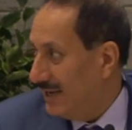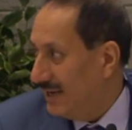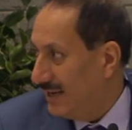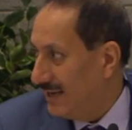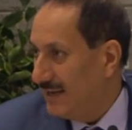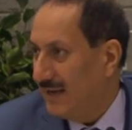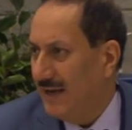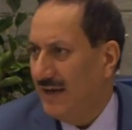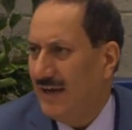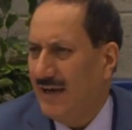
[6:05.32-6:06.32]
fruitful
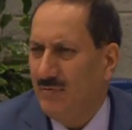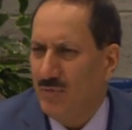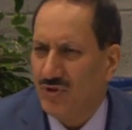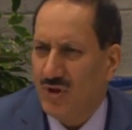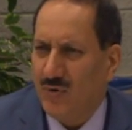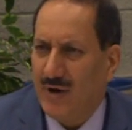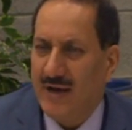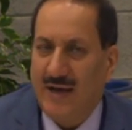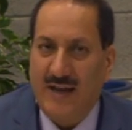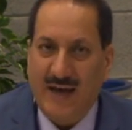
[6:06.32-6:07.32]
dialogue
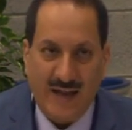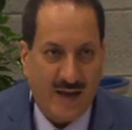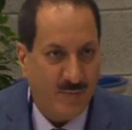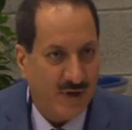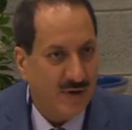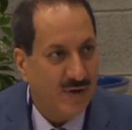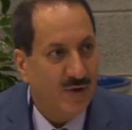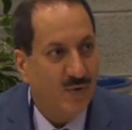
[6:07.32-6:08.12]
which would lead